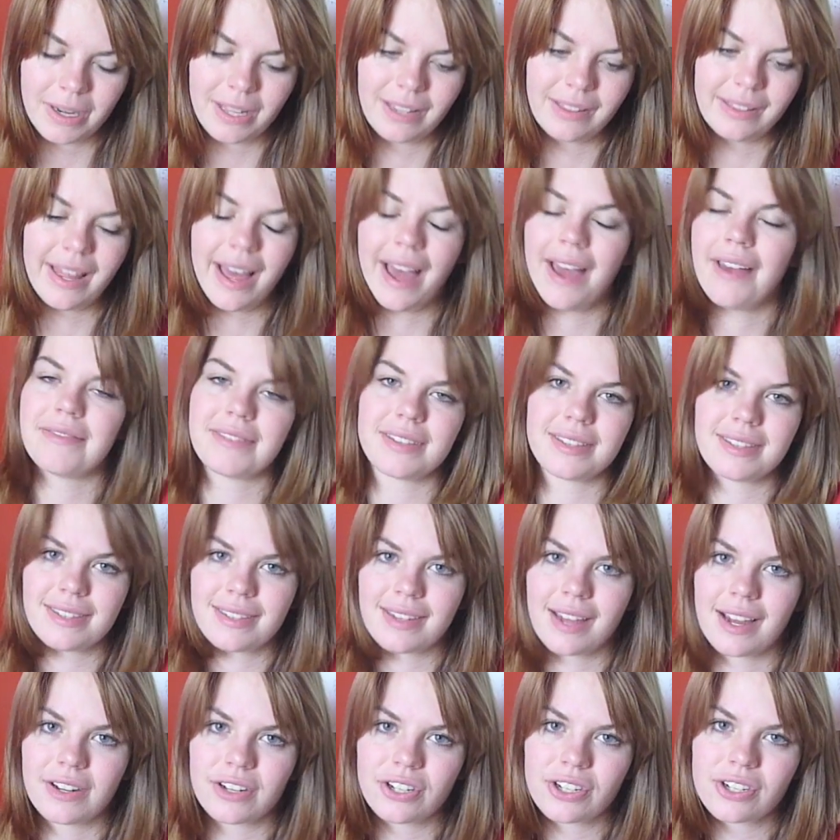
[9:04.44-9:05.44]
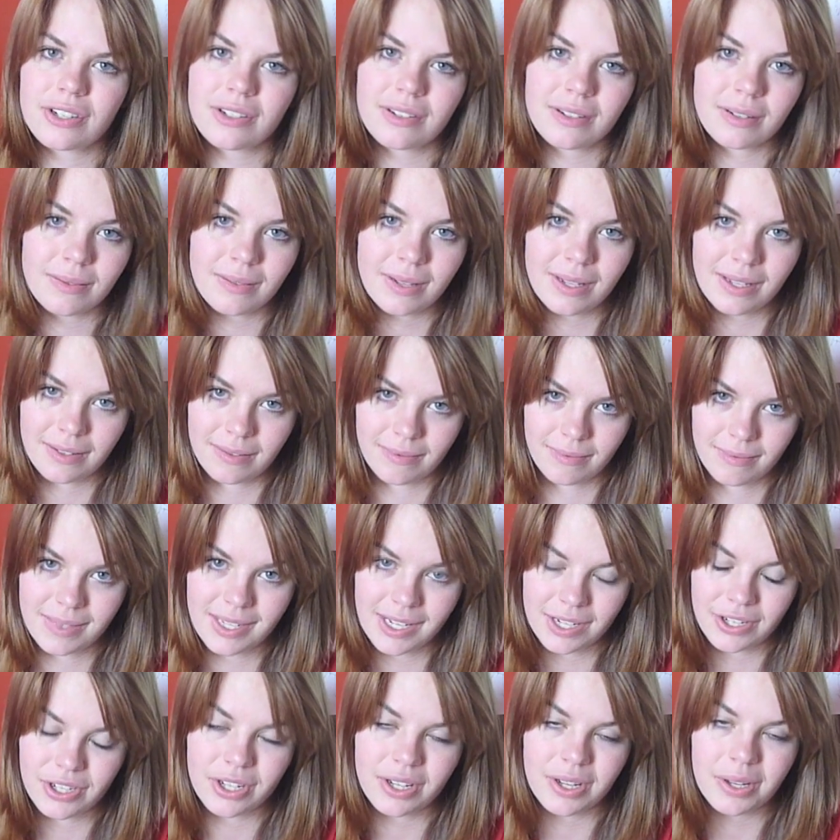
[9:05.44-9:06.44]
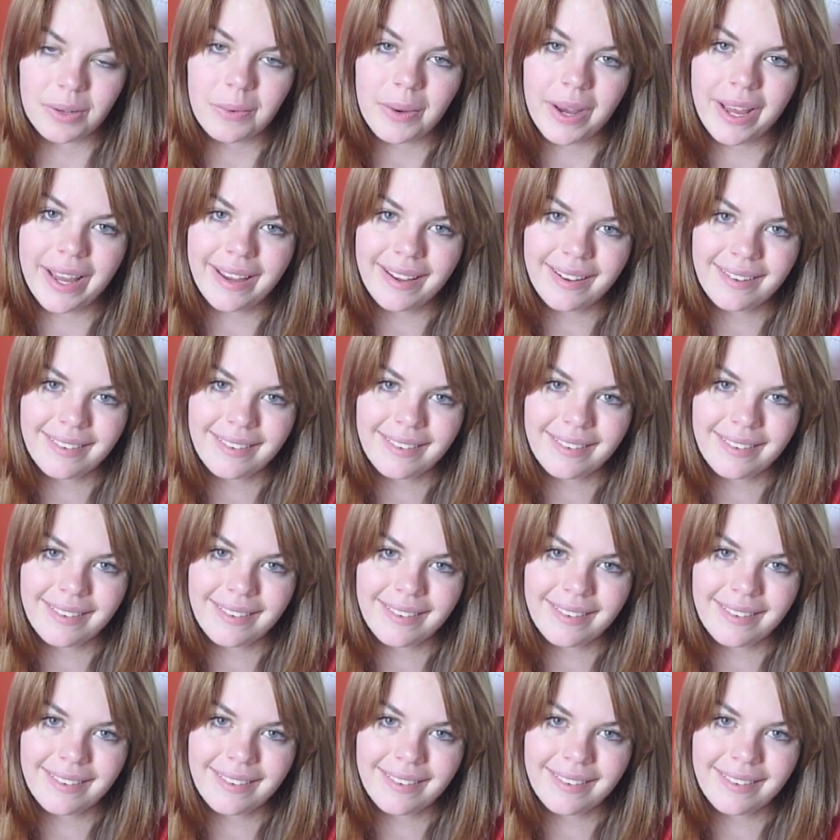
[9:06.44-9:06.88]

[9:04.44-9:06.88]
lives it's touched in such a good way.